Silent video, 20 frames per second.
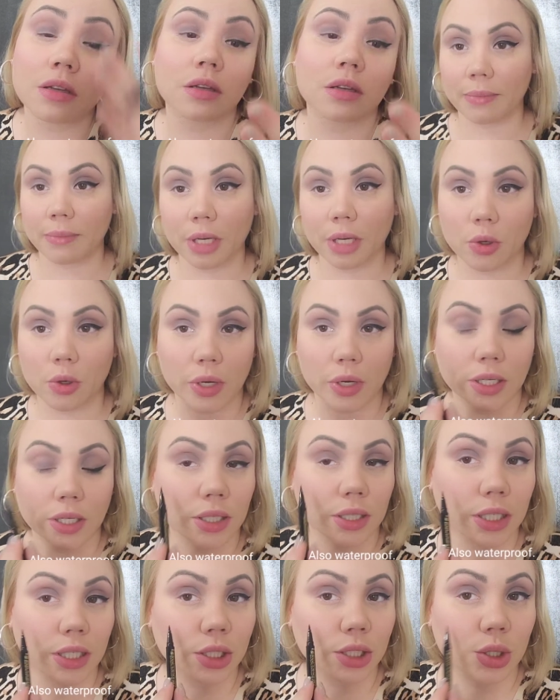Let me
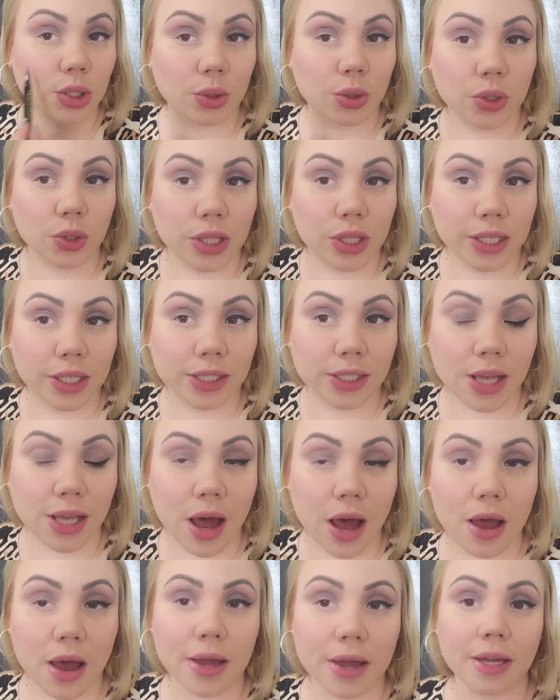quickly do this
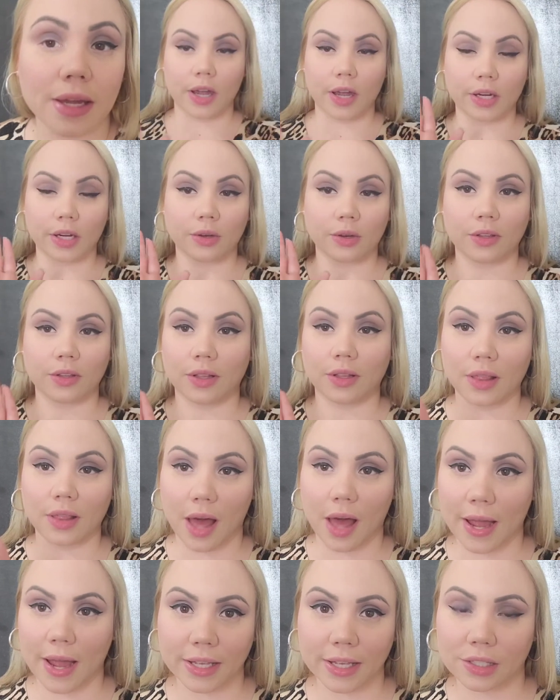eye. I know the
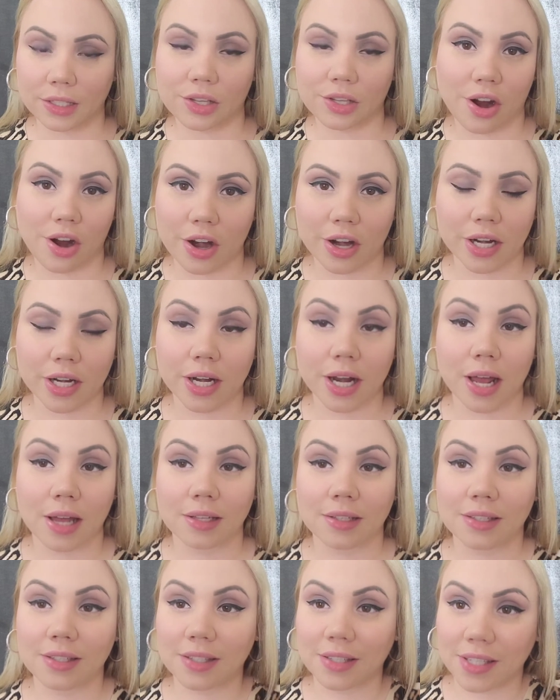lines are
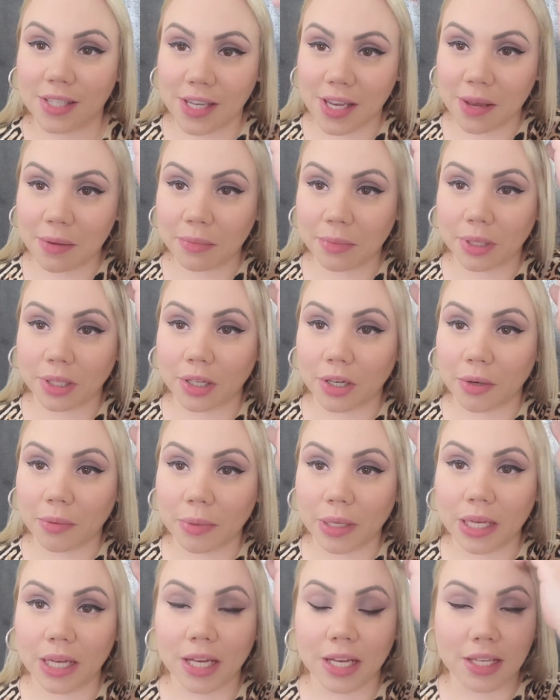not similar
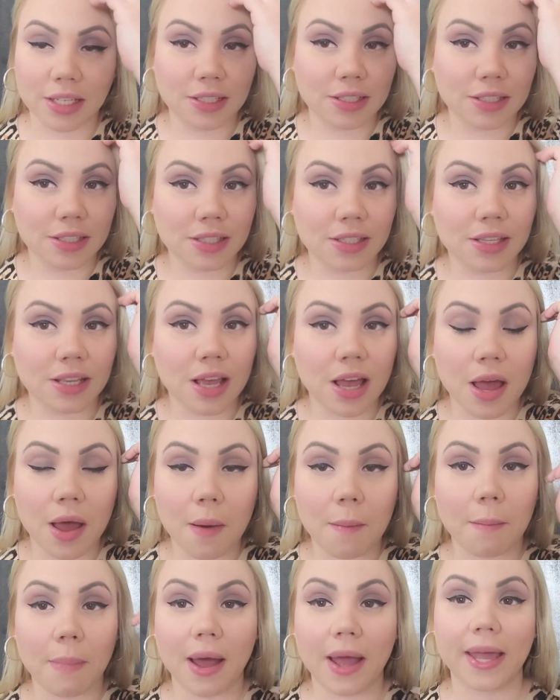because
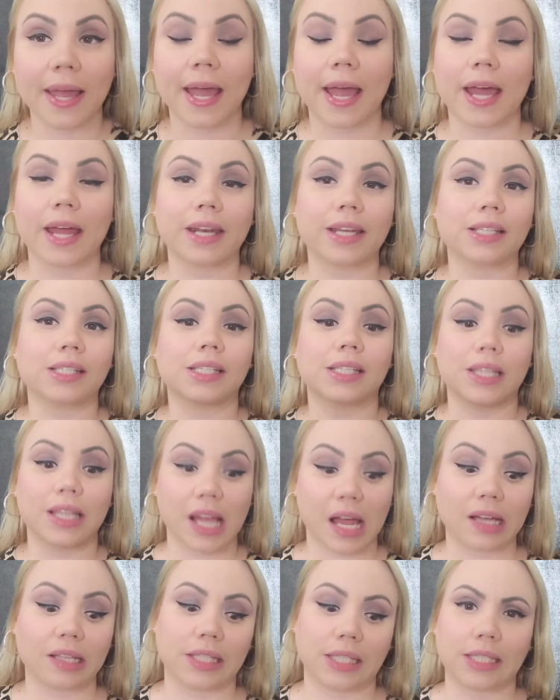my hand is
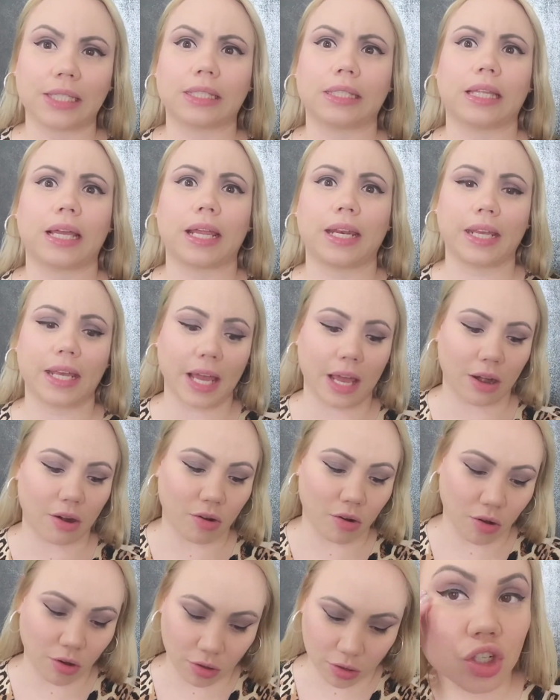not steady at
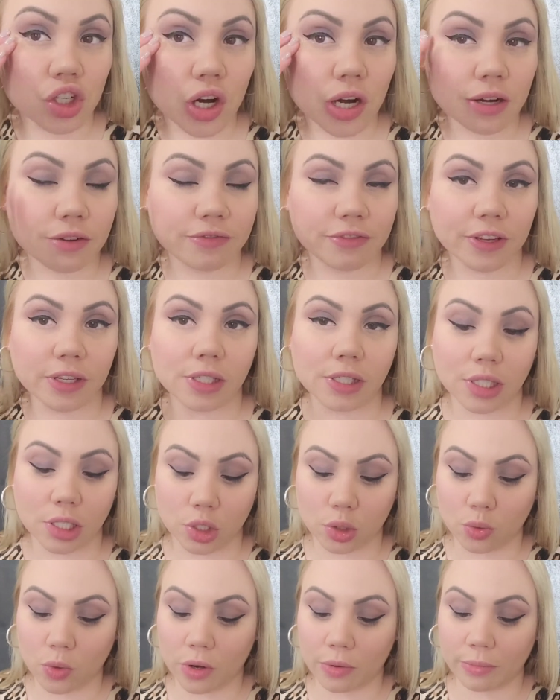all. I'll try to fix
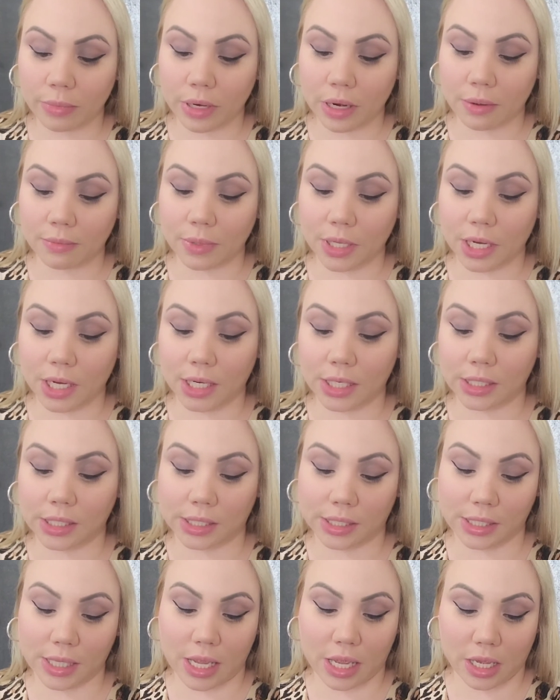this one, but I'm not gonna
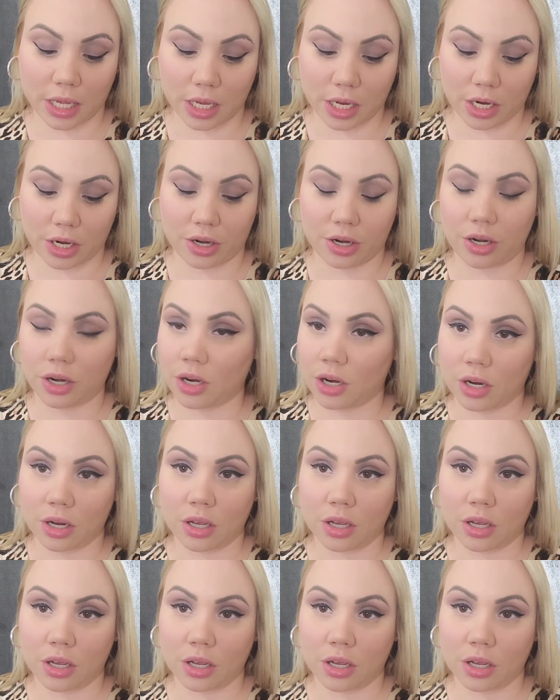stay here